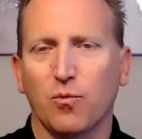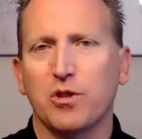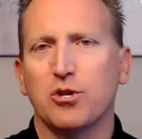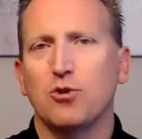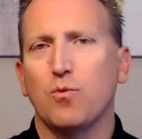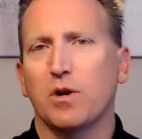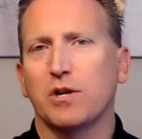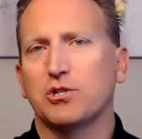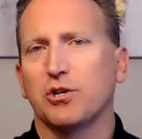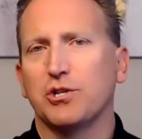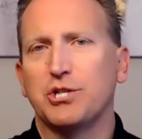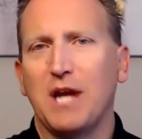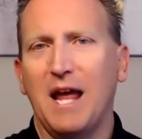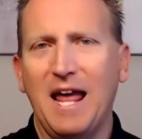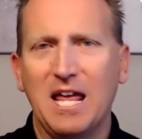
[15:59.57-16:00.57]
whether you want to
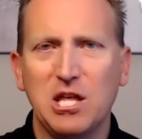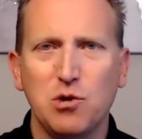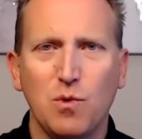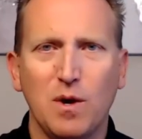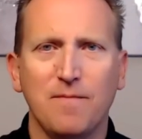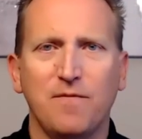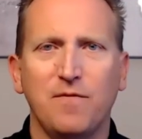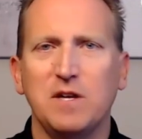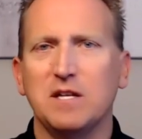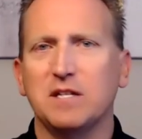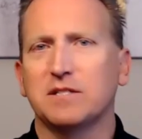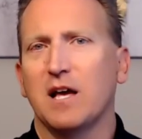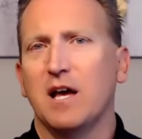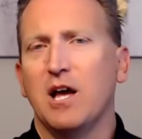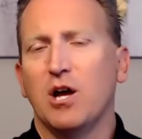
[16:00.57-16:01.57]
charge AUM
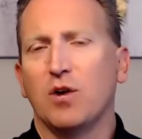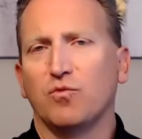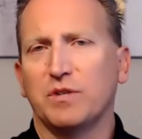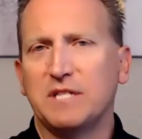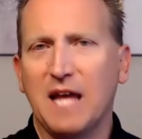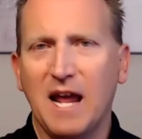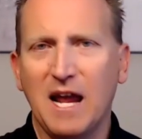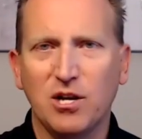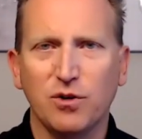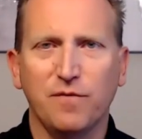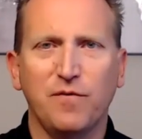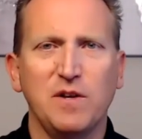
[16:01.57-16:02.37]
fees, retainer